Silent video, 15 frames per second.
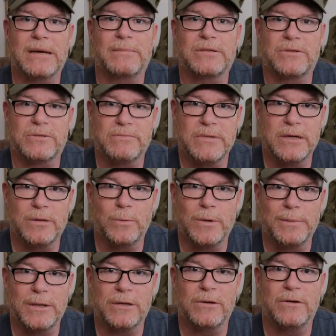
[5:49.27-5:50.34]
God bless those men,
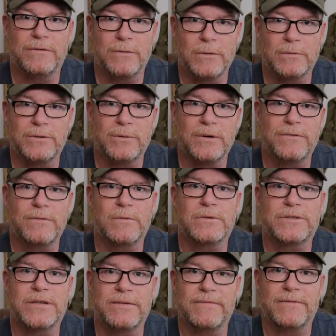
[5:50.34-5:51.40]
women in uniform,
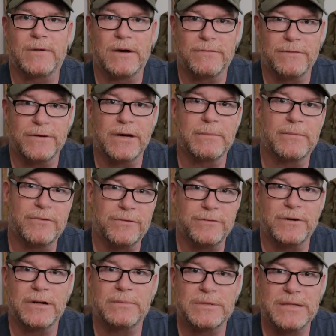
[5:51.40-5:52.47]
24-7 for our freedoms.
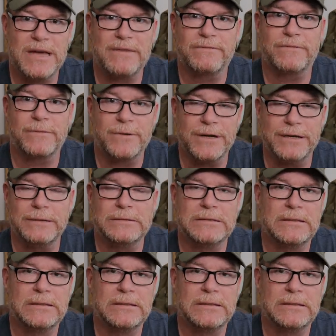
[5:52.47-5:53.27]
Freedom's not free.